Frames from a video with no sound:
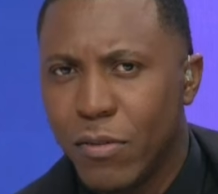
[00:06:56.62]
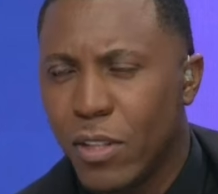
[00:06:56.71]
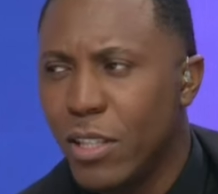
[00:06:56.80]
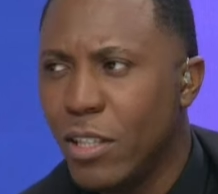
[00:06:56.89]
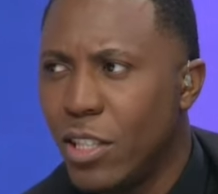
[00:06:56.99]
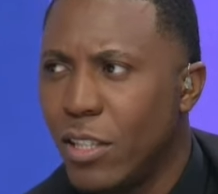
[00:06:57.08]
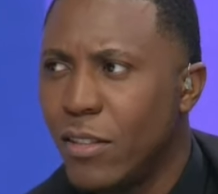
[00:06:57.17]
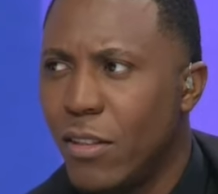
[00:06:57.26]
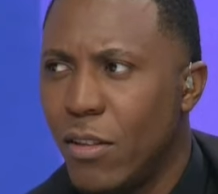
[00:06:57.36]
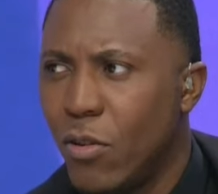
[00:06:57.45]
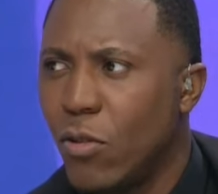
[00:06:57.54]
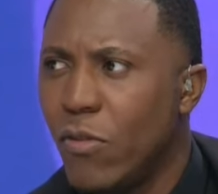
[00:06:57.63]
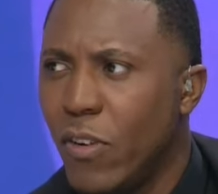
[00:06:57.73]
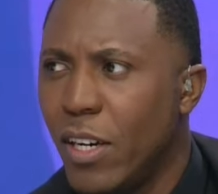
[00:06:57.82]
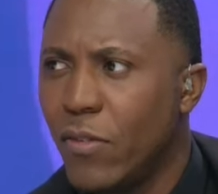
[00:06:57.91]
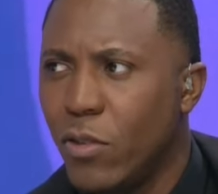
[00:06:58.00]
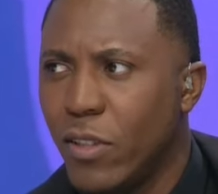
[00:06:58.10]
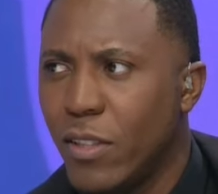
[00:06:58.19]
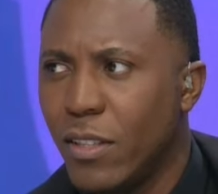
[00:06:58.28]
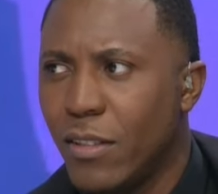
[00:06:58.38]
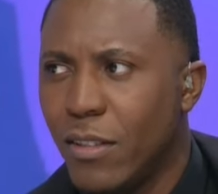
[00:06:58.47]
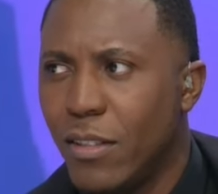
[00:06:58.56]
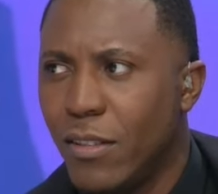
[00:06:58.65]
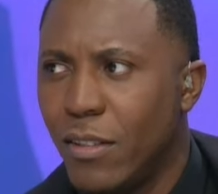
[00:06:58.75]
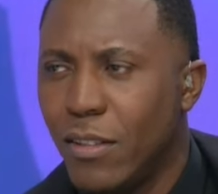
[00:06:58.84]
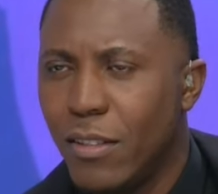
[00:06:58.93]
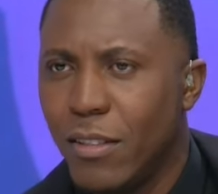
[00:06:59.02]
clean sheets in the 05 06 season.